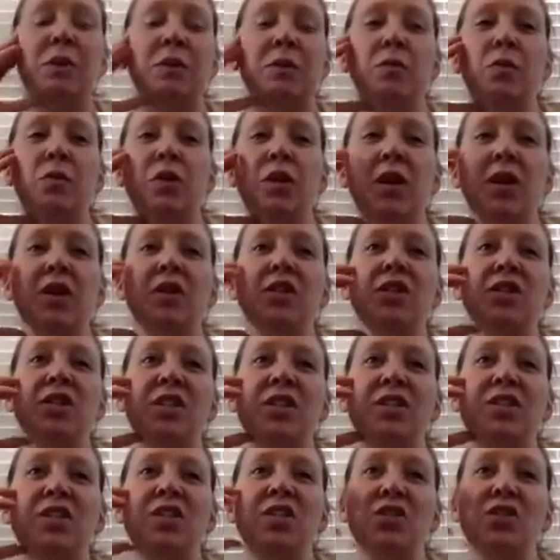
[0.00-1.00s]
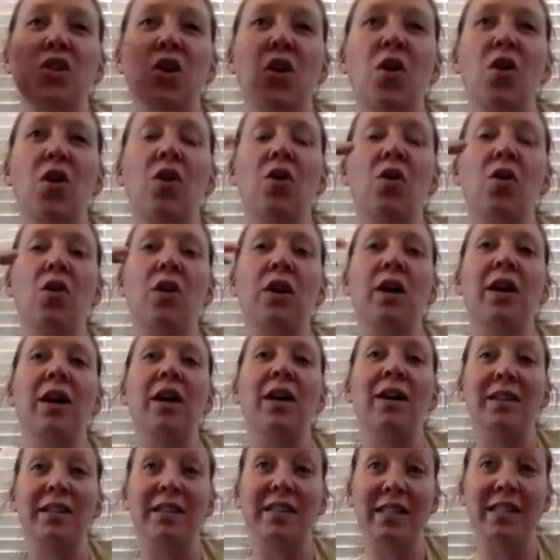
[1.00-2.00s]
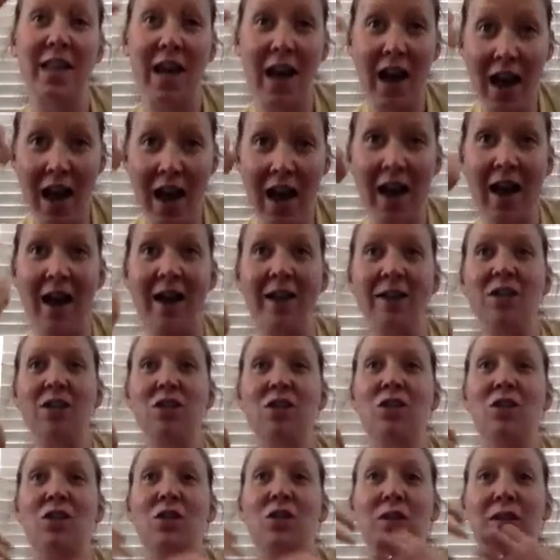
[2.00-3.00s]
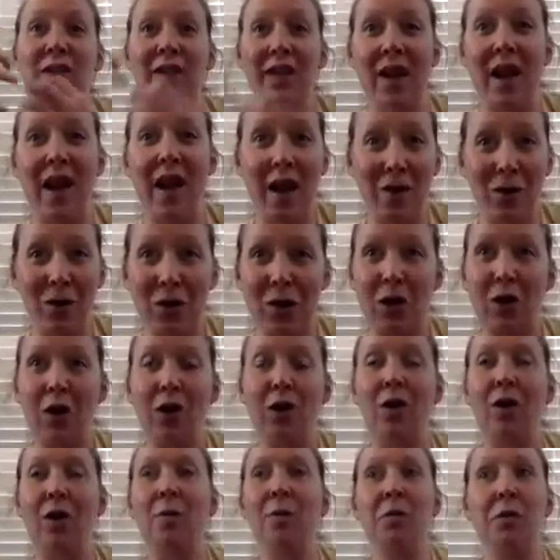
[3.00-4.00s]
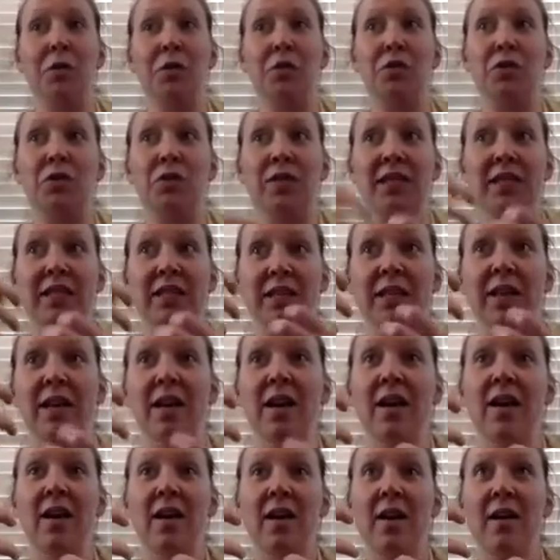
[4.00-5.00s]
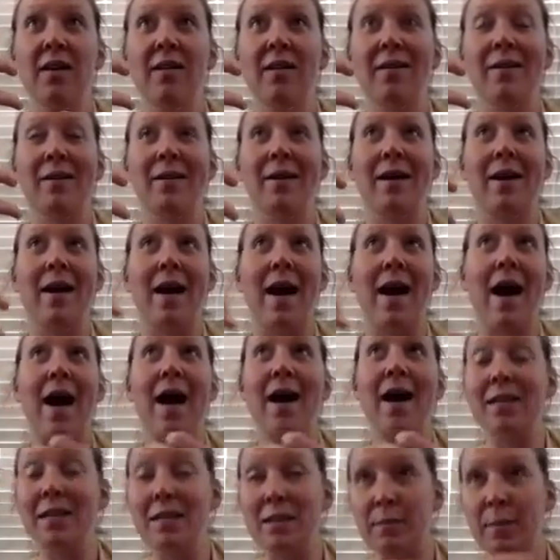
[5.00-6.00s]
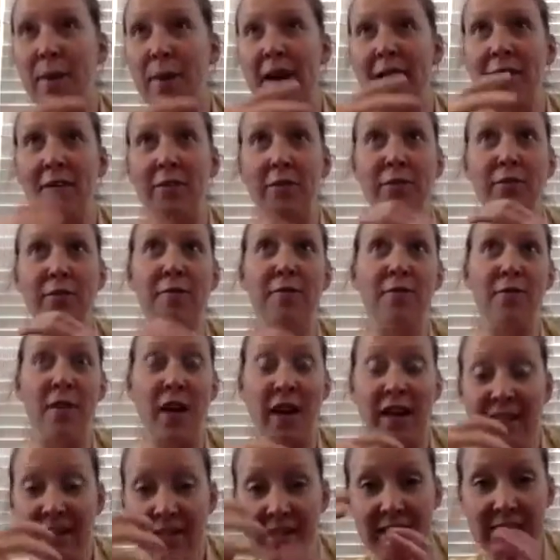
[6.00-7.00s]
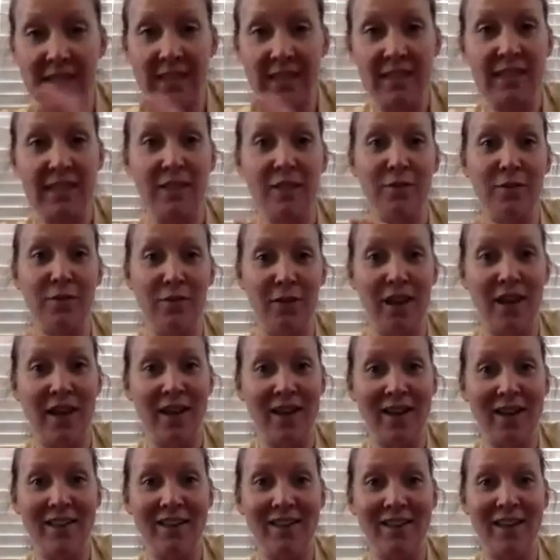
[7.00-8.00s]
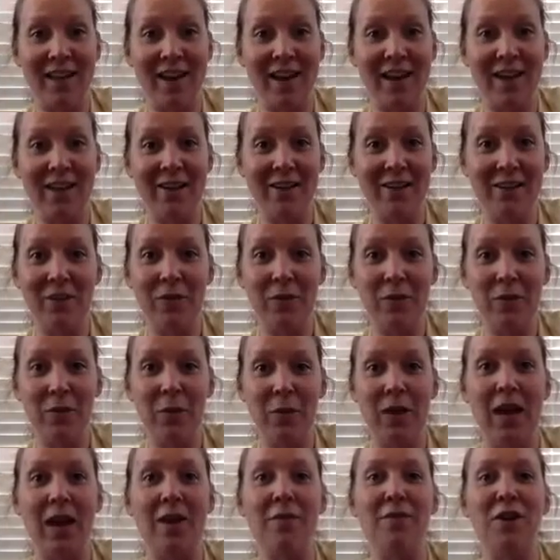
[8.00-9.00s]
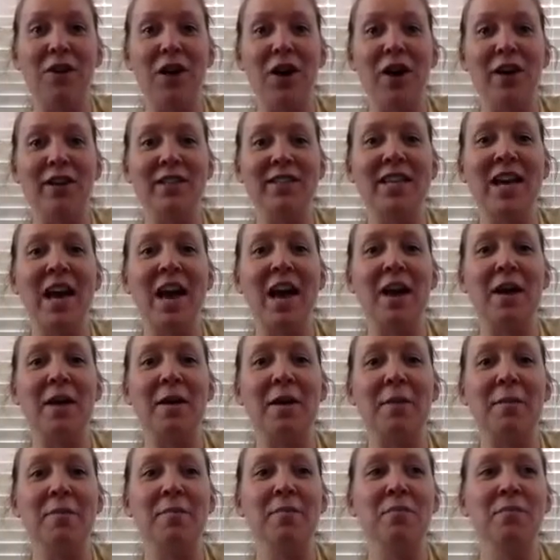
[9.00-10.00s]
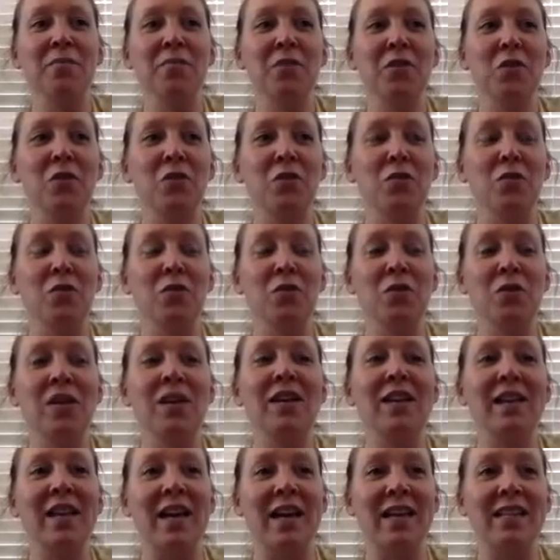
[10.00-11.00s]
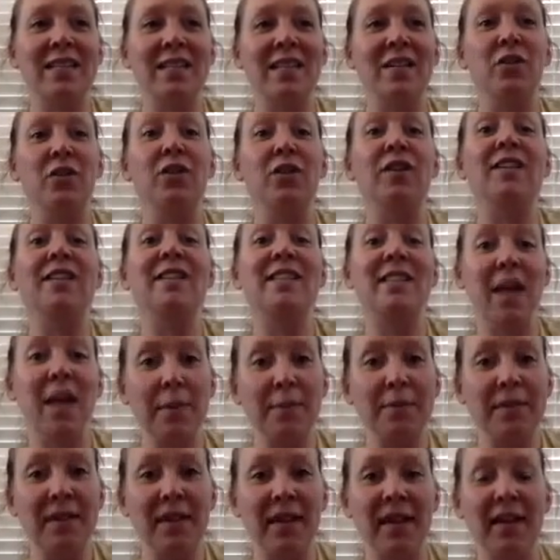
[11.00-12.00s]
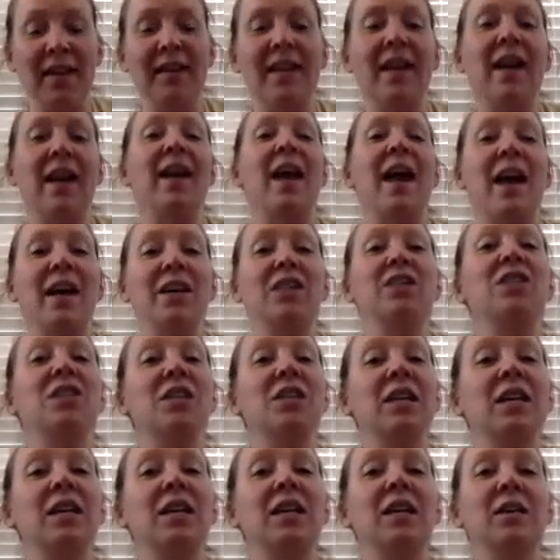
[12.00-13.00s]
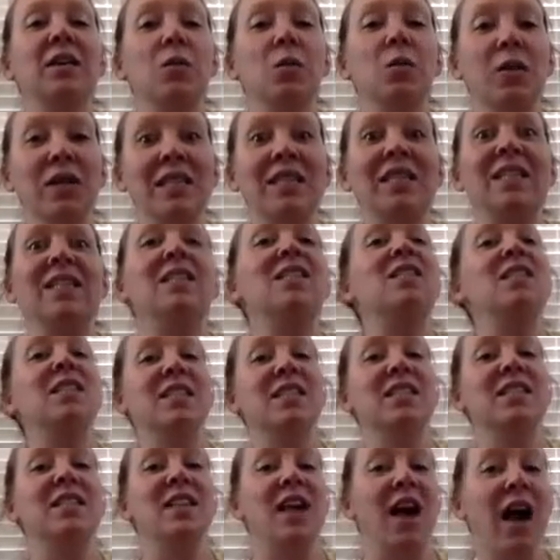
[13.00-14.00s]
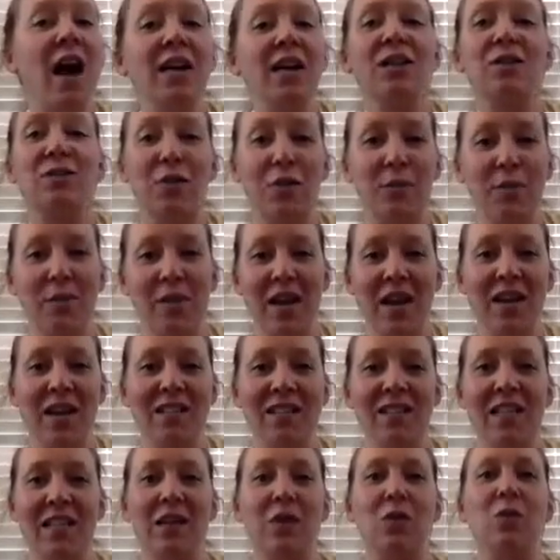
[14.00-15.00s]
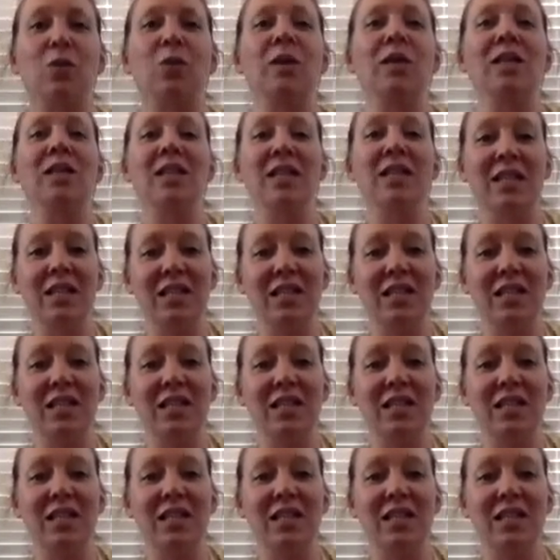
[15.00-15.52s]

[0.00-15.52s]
we are just so attached to the outcome or to the aspect or fantasy of it that we have a hard time realizing or accepting that actually we need to detach from this, like we need